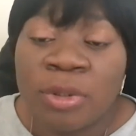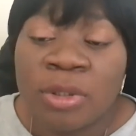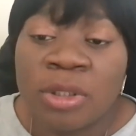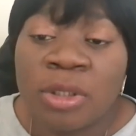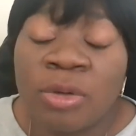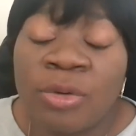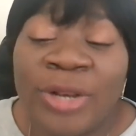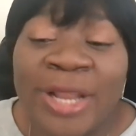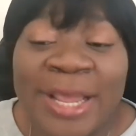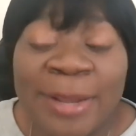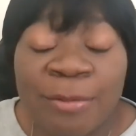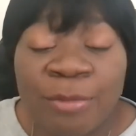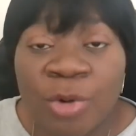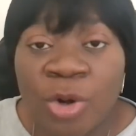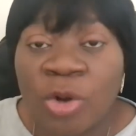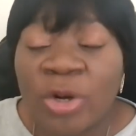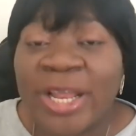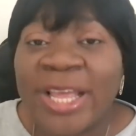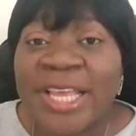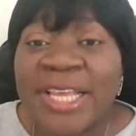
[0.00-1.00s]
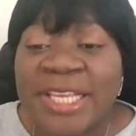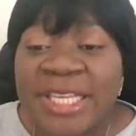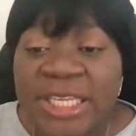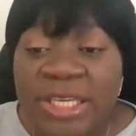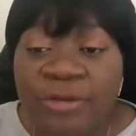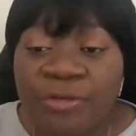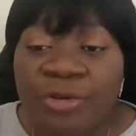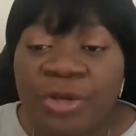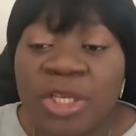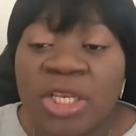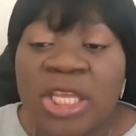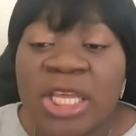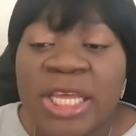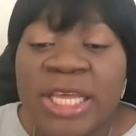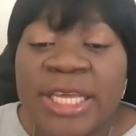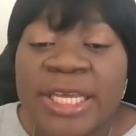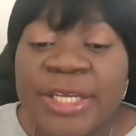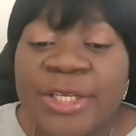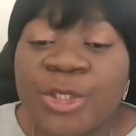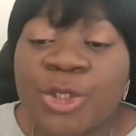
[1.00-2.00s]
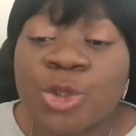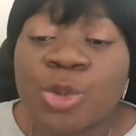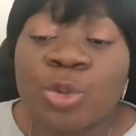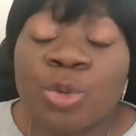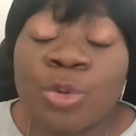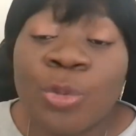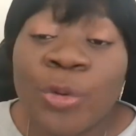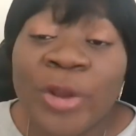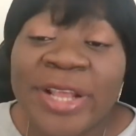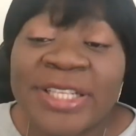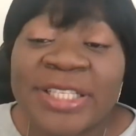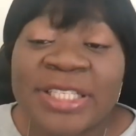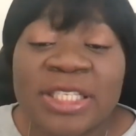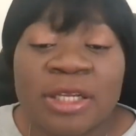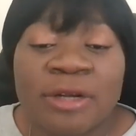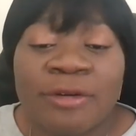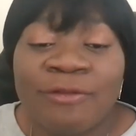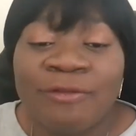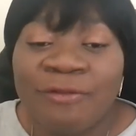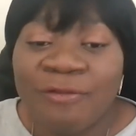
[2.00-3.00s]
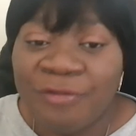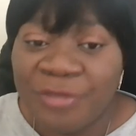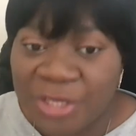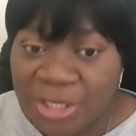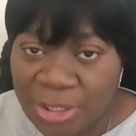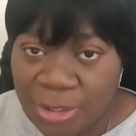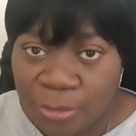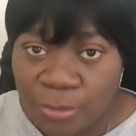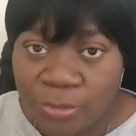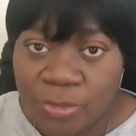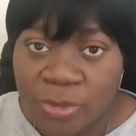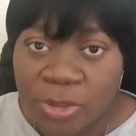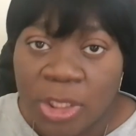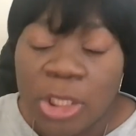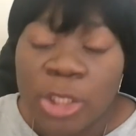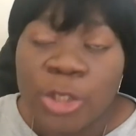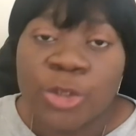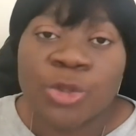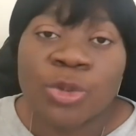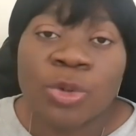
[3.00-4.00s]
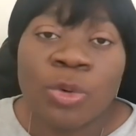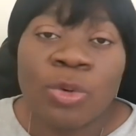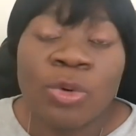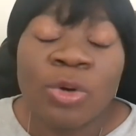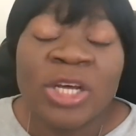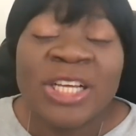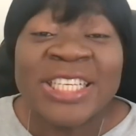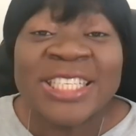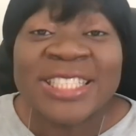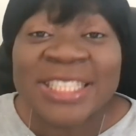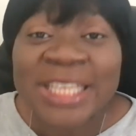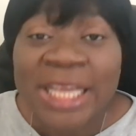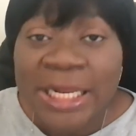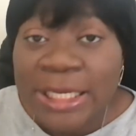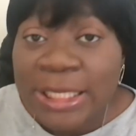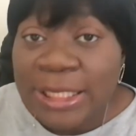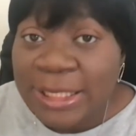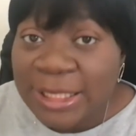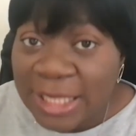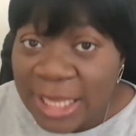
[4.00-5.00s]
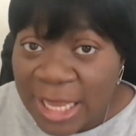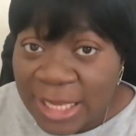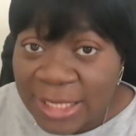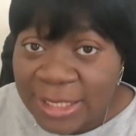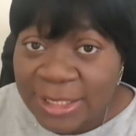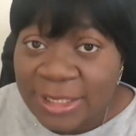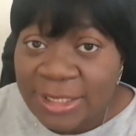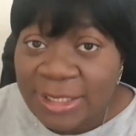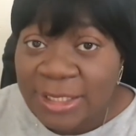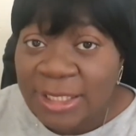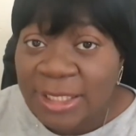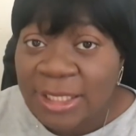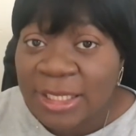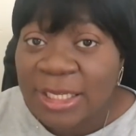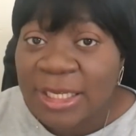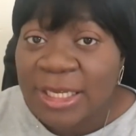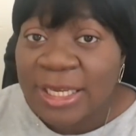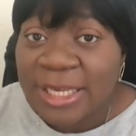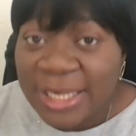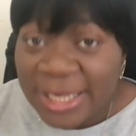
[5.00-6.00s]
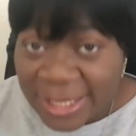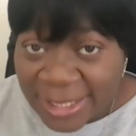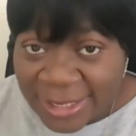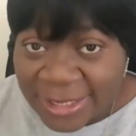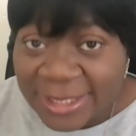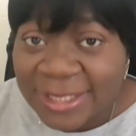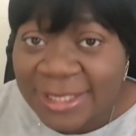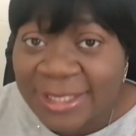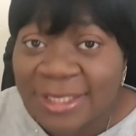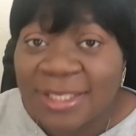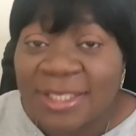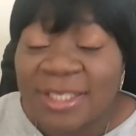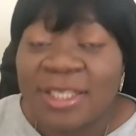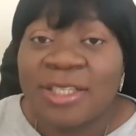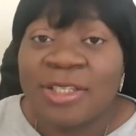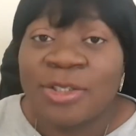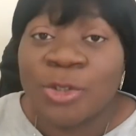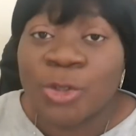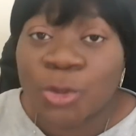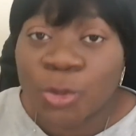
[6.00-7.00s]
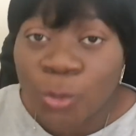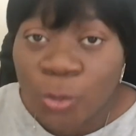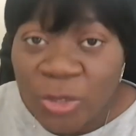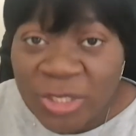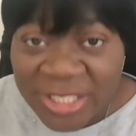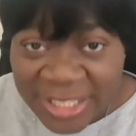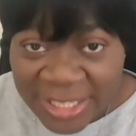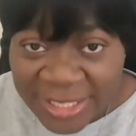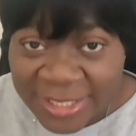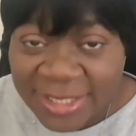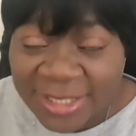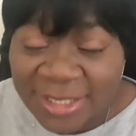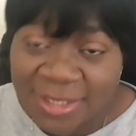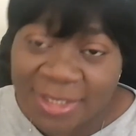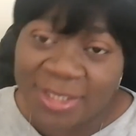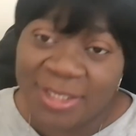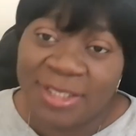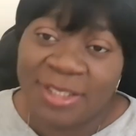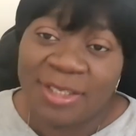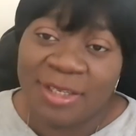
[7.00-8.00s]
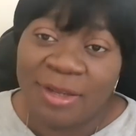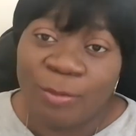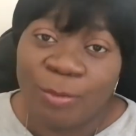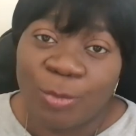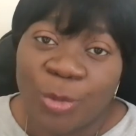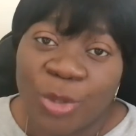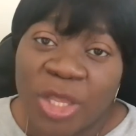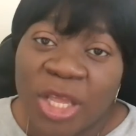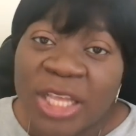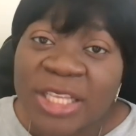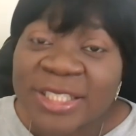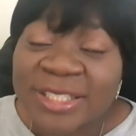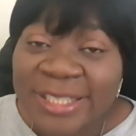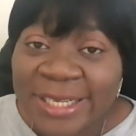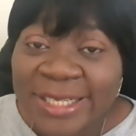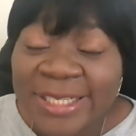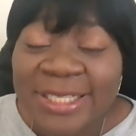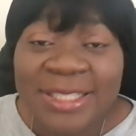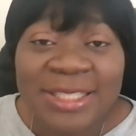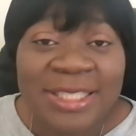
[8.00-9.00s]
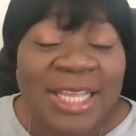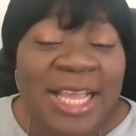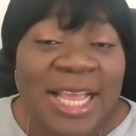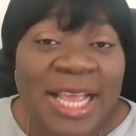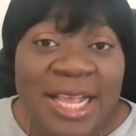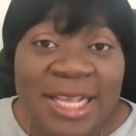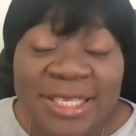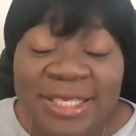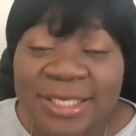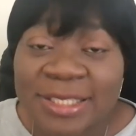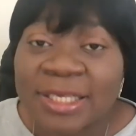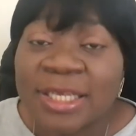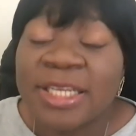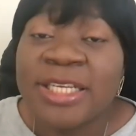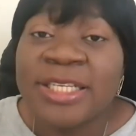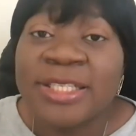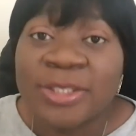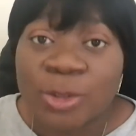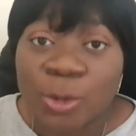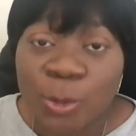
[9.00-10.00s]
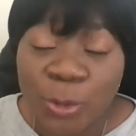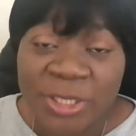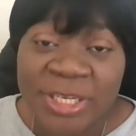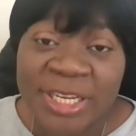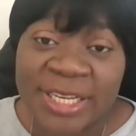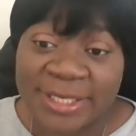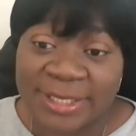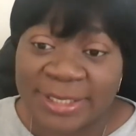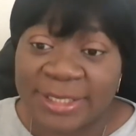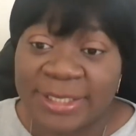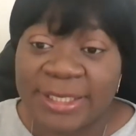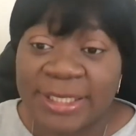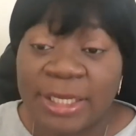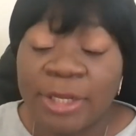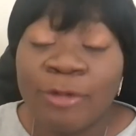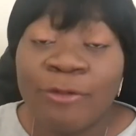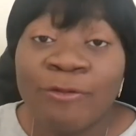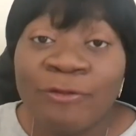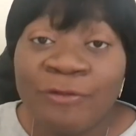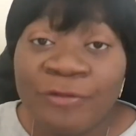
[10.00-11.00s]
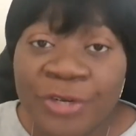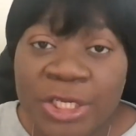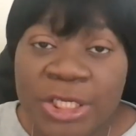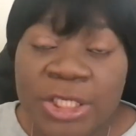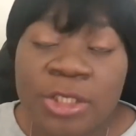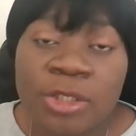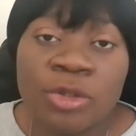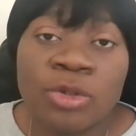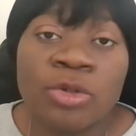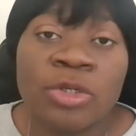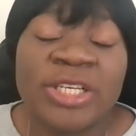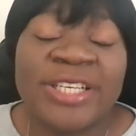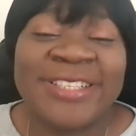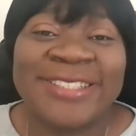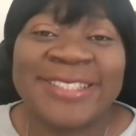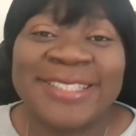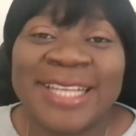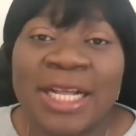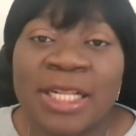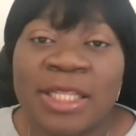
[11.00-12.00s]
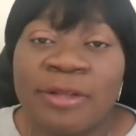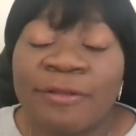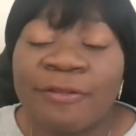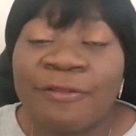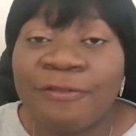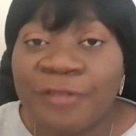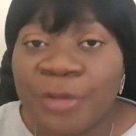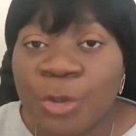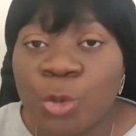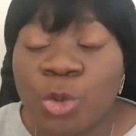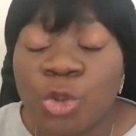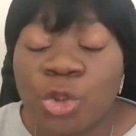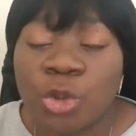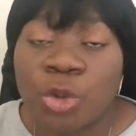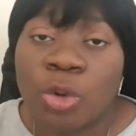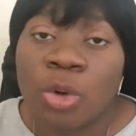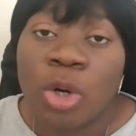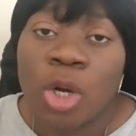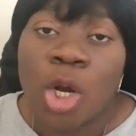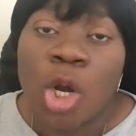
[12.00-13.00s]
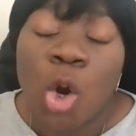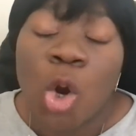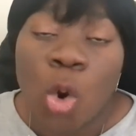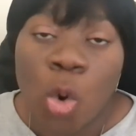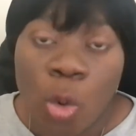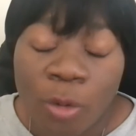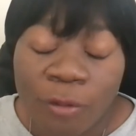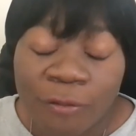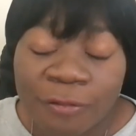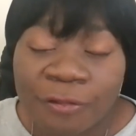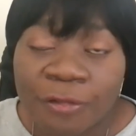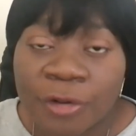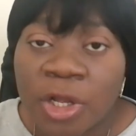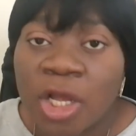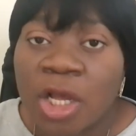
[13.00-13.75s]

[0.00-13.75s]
online giving is to create videos. So sending text is so yesterday. Sending text is so yesterday. Video is not the future of